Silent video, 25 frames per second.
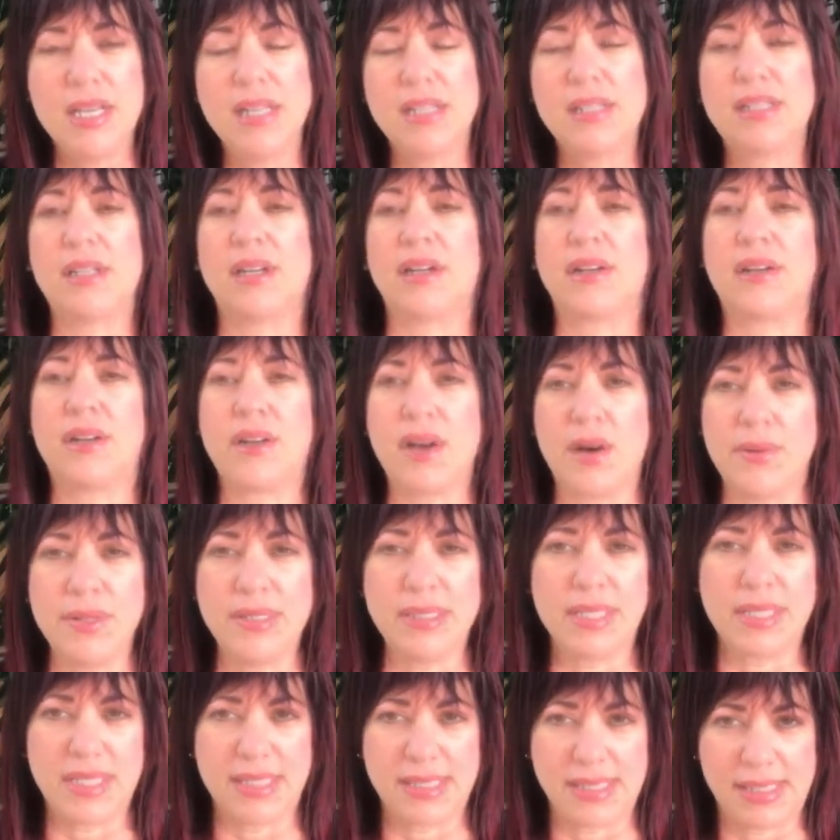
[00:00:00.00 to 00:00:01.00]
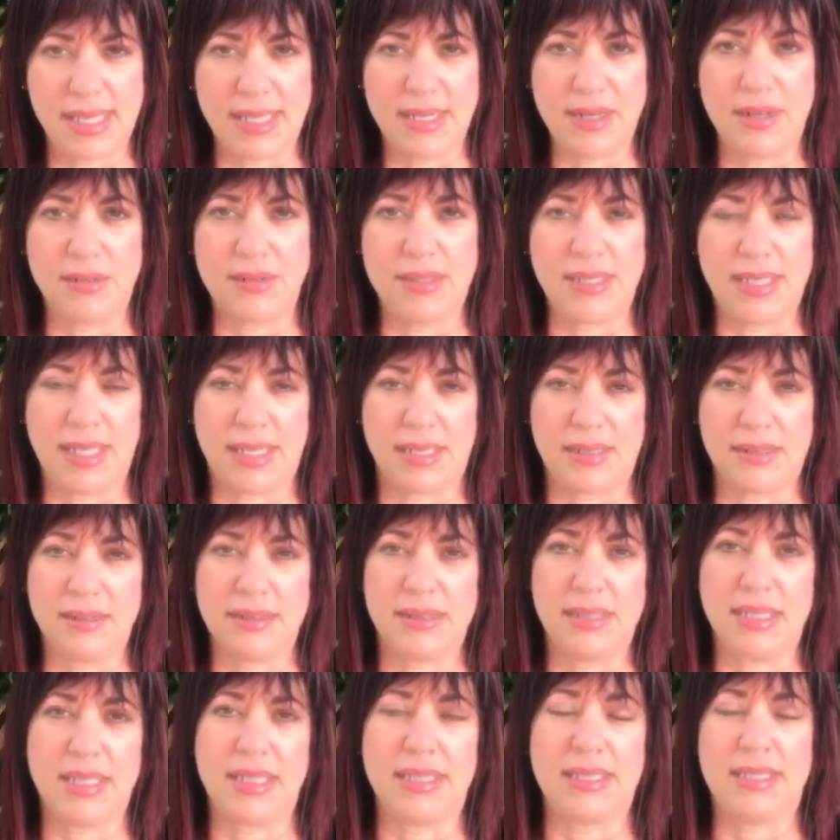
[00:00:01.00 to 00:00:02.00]
So go into the Saint Hotel
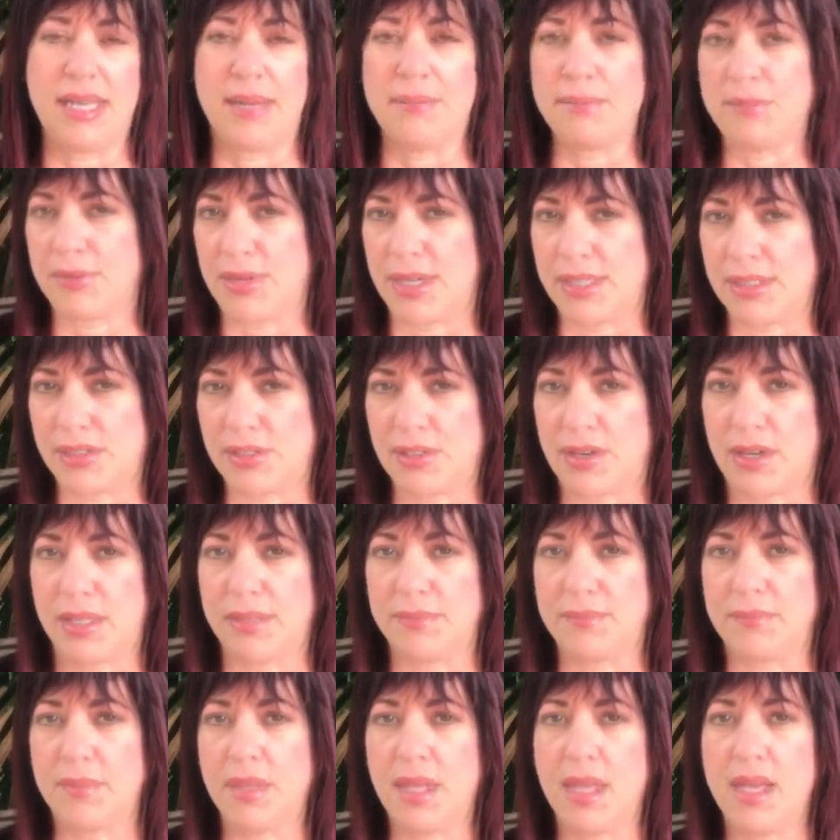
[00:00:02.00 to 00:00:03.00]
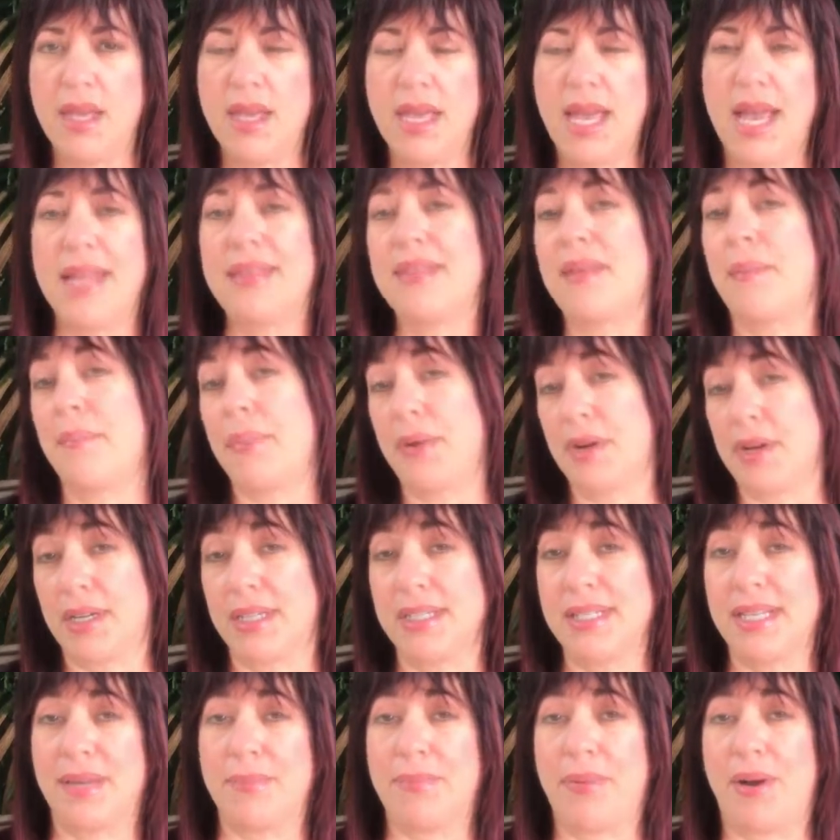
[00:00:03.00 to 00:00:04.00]
to the Tempt restaurant and the
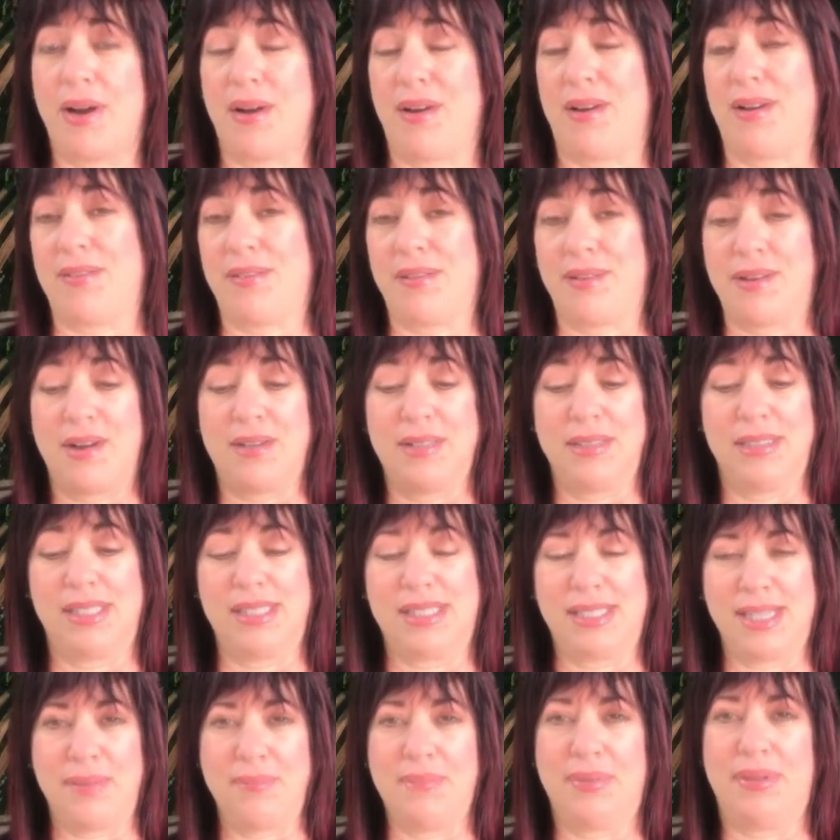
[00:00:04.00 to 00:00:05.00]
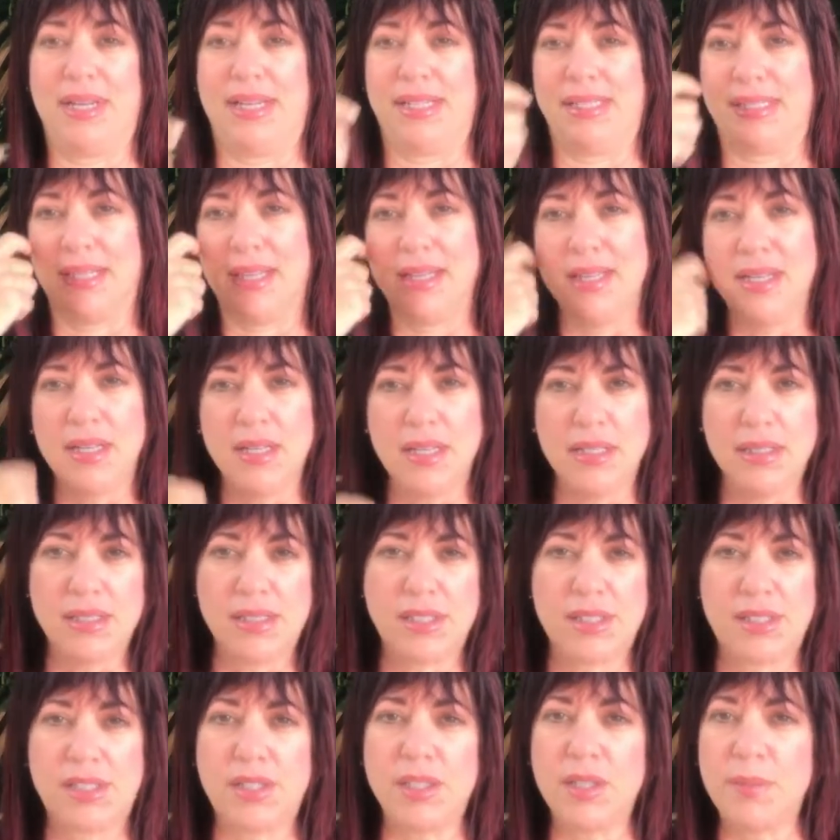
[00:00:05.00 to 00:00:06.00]
Burgundy Bar. They're all in the same place.
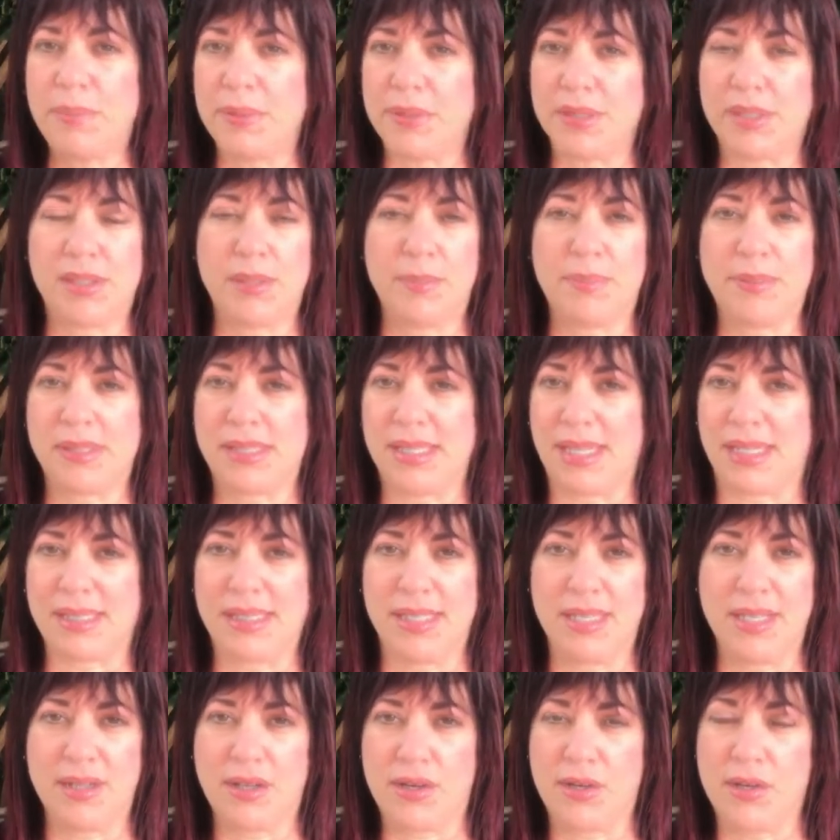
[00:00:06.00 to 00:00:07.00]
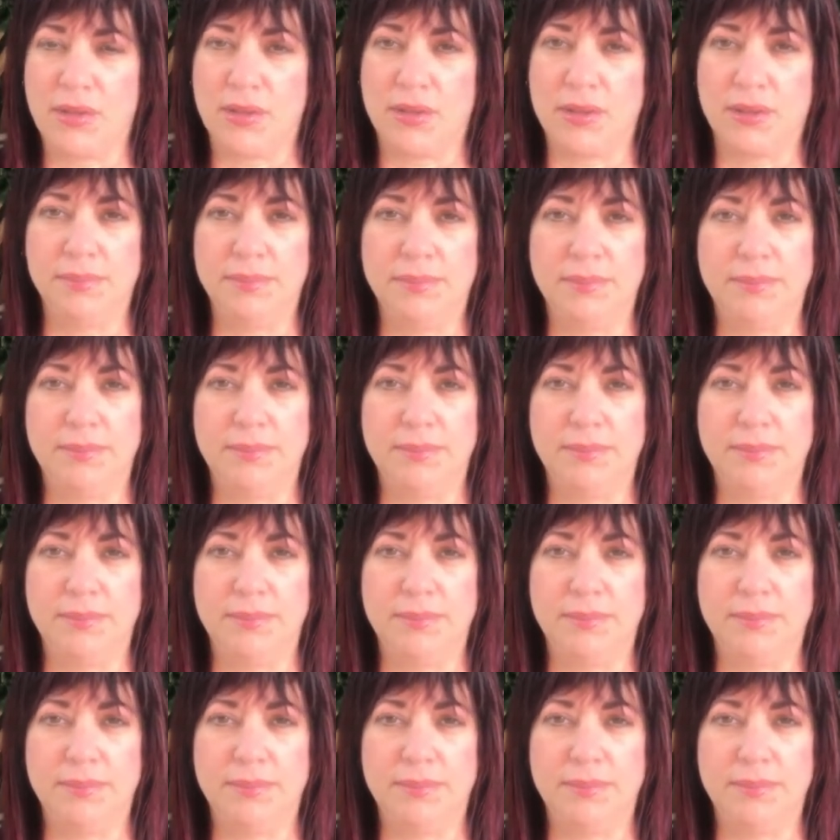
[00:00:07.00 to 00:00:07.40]
Super, super sexy and cool.